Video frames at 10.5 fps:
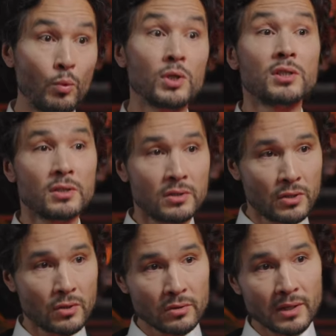which in
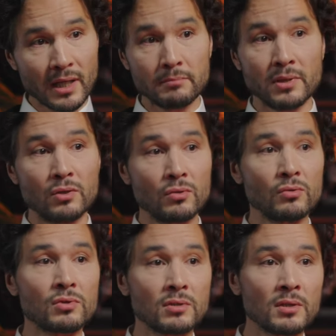turn can be
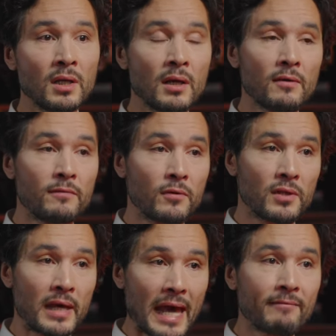used for
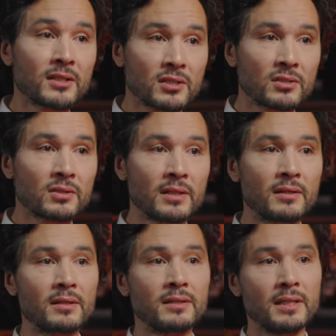the avatar in
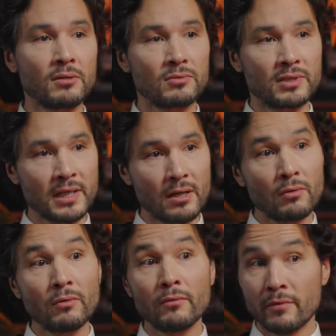the Neo
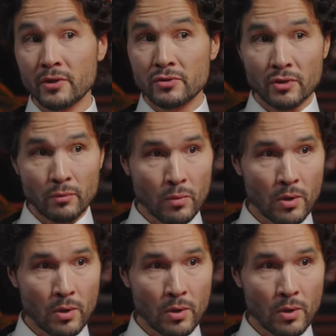DAO virtual